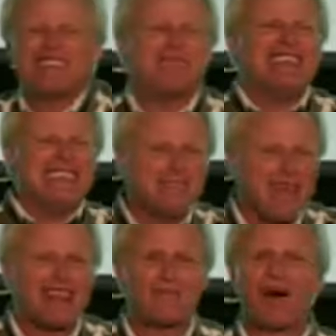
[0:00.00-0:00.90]
Him, and He
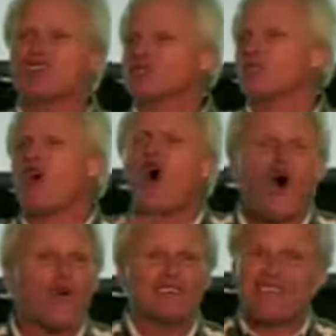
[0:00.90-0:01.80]
made it possible to
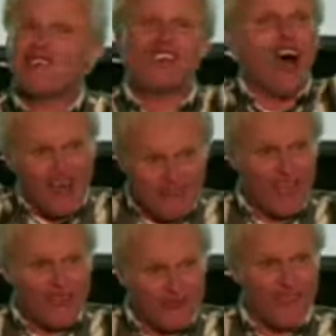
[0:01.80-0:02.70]
always have an
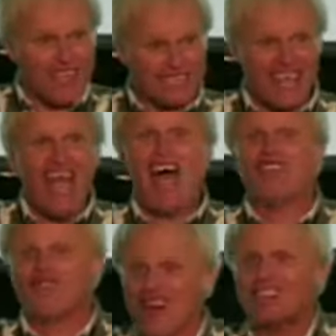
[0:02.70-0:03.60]
unveiled face
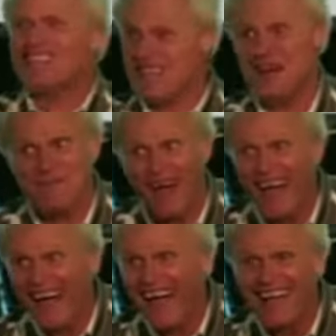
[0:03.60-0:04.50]
and run to Him.
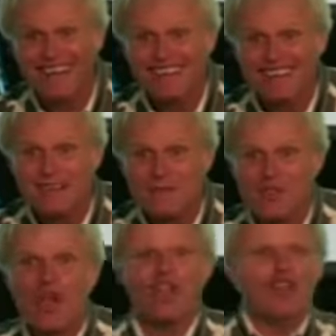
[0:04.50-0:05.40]
Yeah.
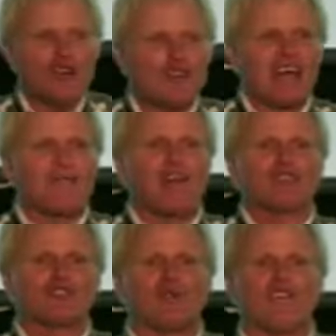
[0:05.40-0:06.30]
Yeah. You've got to make
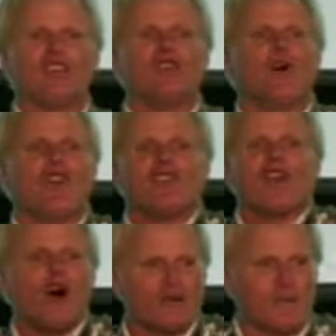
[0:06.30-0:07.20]
sure that you aren't your
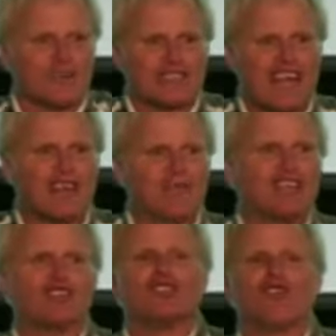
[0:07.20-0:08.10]
own worst enemy,
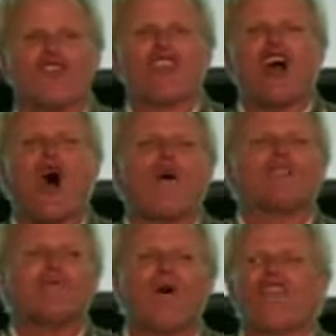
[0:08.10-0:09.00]
because you're the
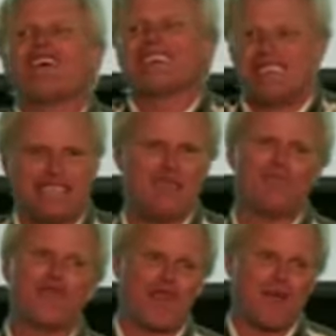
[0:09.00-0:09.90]
only one that can keep
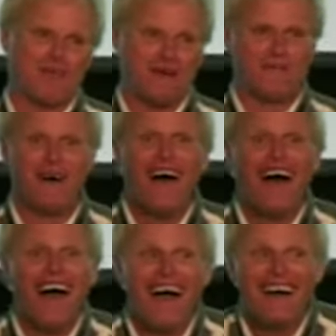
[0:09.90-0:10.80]
you from Him.
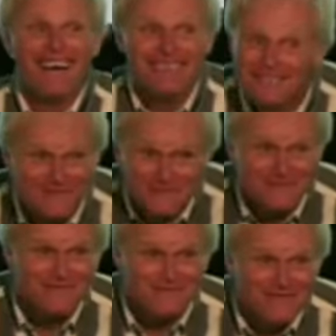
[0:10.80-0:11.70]
Yeah.
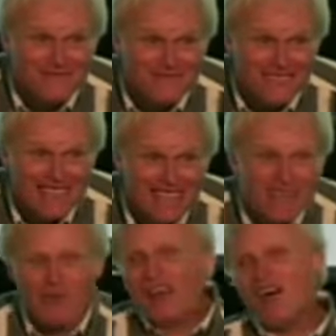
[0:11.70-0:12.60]
Yeah.
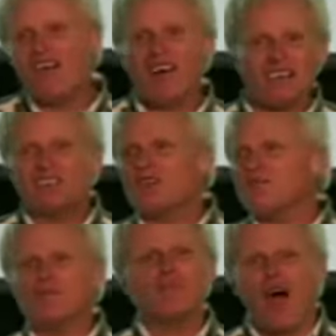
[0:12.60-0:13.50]
Well, there's
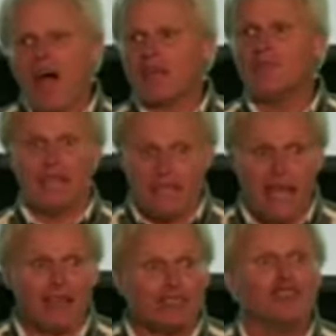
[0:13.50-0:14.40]
something blocking me.
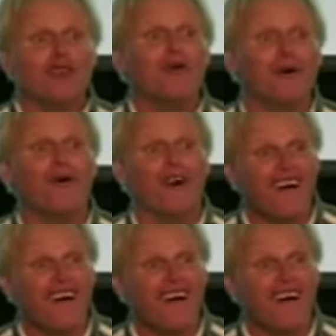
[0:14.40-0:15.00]
Yeah, it's you.